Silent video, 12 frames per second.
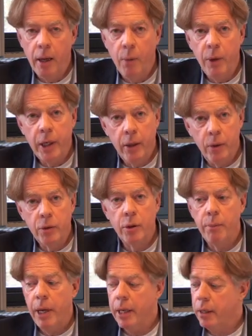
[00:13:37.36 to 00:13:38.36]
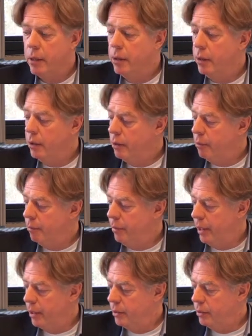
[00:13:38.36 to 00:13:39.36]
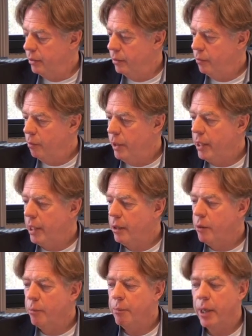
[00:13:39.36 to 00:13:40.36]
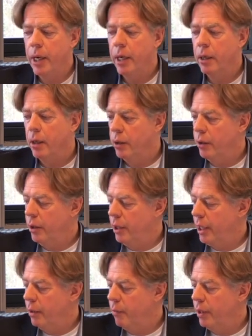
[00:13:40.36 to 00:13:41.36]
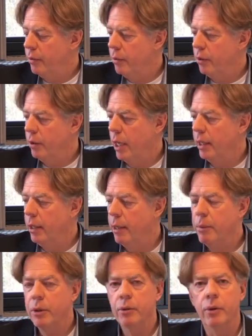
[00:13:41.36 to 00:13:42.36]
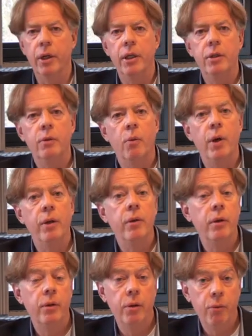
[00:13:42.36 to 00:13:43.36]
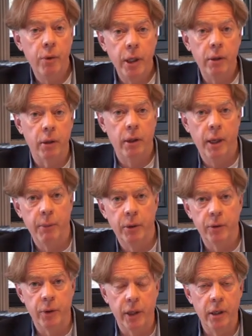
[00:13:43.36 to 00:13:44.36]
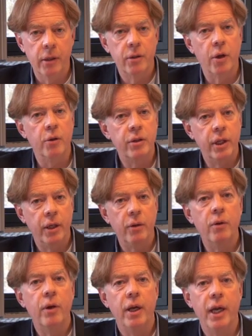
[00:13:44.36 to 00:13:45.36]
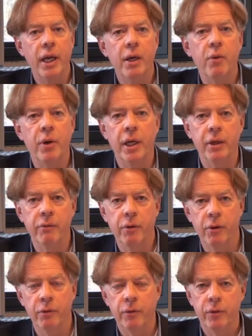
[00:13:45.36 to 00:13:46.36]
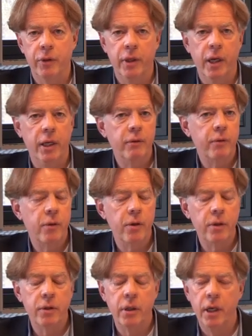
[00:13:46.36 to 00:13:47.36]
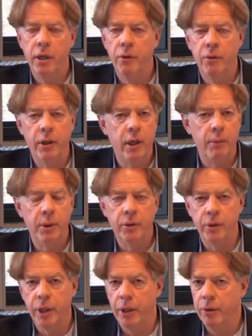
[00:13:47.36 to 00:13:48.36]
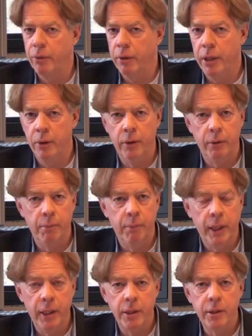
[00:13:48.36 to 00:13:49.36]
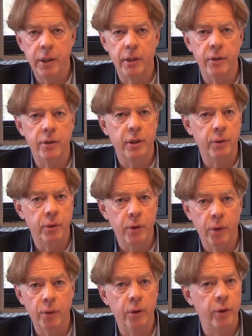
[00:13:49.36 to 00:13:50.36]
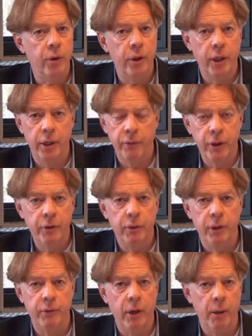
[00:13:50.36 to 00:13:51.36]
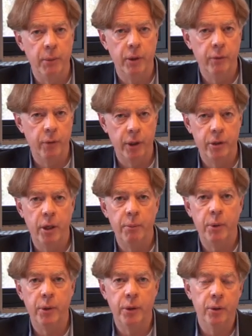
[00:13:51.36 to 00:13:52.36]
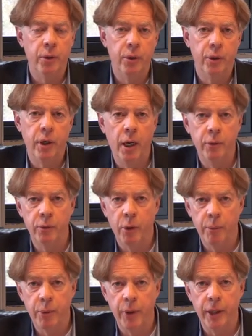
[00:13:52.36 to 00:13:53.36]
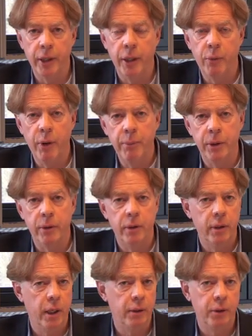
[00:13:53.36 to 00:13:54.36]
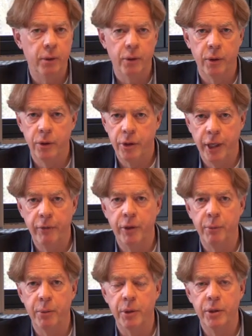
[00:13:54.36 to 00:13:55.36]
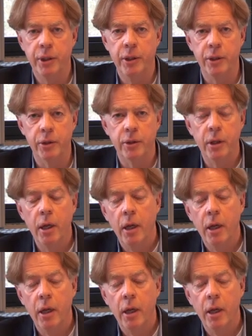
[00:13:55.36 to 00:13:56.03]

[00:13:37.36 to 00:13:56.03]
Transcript: We can also make another comparison. We can compare learning with online laboratories with the real laboratory, so still inquiry involved. And of course, in a real laboratory, you will learn many skills that you don't learn in a virtual environment. For example, you learn how to operate equipment and you learn safety procedures.